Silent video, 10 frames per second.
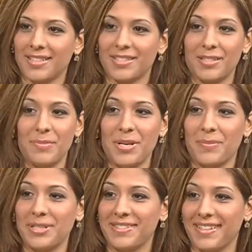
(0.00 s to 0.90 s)
To be a
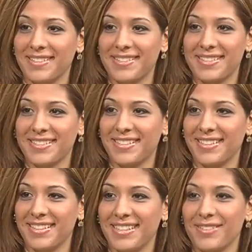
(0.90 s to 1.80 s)
princess.
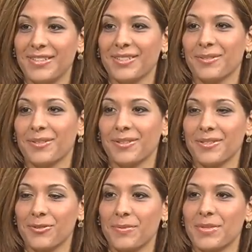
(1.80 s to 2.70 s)
Mm. Every little
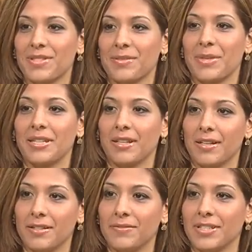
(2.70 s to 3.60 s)
girl's dream is to be
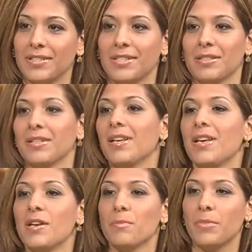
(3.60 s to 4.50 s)
loved and to
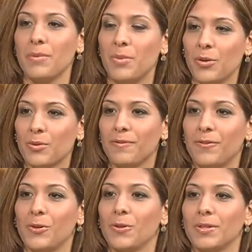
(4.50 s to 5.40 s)
be
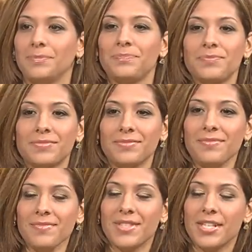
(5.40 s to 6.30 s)
beautiful and
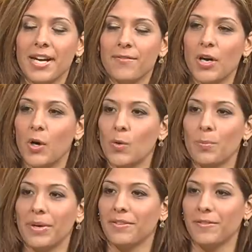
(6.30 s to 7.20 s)
to have a hope
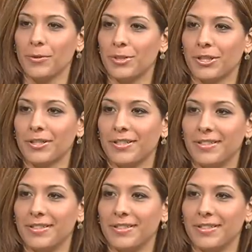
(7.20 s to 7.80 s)
and a future.